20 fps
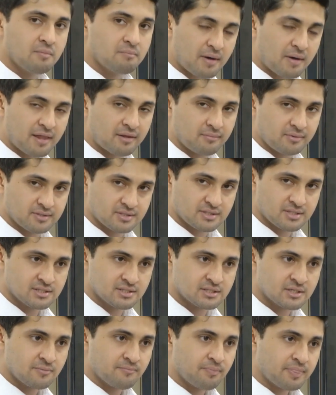pelvis
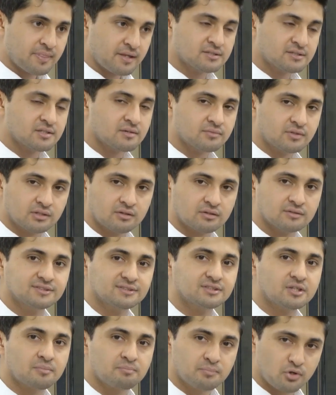is there's something called
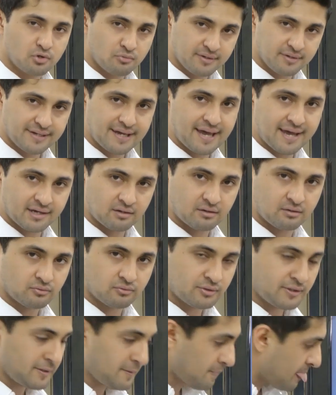subpubic angle,
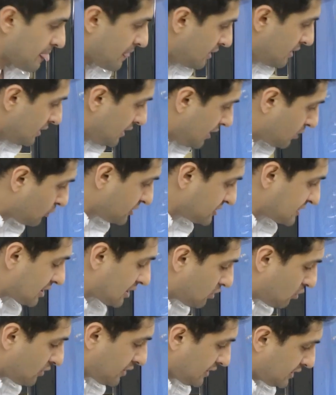okay? And where's that
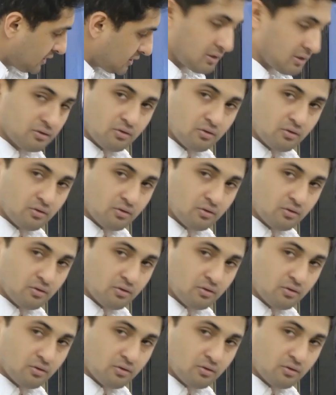located? The